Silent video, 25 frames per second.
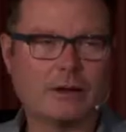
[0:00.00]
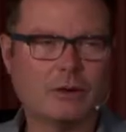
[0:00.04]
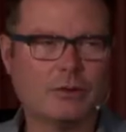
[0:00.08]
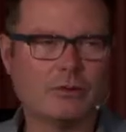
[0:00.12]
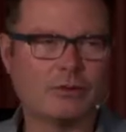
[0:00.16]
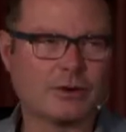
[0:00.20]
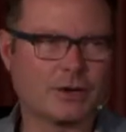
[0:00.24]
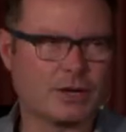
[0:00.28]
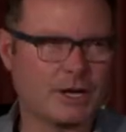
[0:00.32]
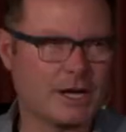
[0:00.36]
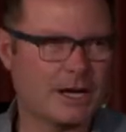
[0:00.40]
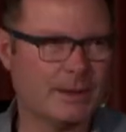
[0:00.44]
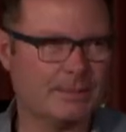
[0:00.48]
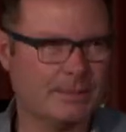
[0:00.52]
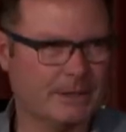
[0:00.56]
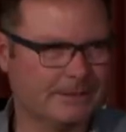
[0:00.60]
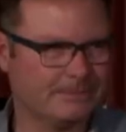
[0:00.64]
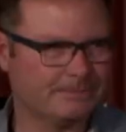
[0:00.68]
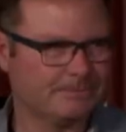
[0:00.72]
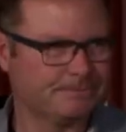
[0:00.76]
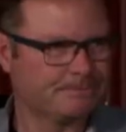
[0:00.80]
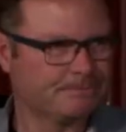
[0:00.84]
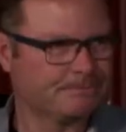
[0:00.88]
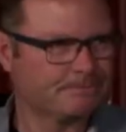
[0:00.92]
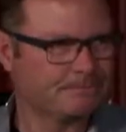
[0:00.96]
to overcome it.
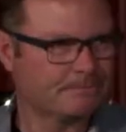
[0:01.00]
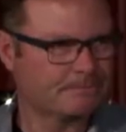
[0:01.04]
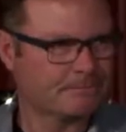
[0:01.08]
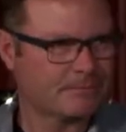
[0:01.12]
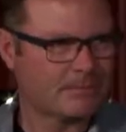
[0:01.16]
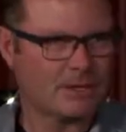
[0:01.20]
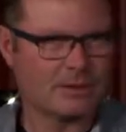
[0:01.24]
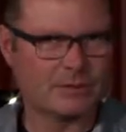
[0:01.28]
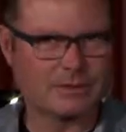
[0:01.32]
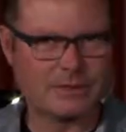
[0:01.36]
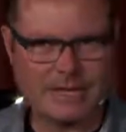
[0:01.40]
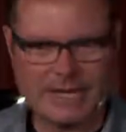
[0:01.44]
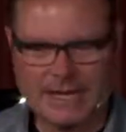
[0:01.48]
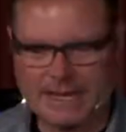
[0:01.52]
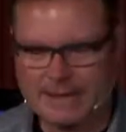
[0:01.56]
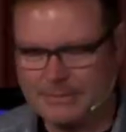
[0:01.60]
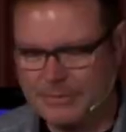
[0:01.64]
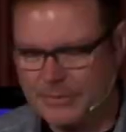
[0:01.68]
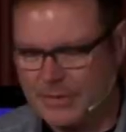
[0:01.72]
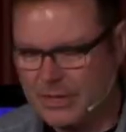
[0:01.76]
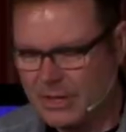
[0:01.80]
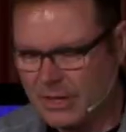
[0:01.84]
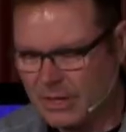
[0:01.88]
Okay?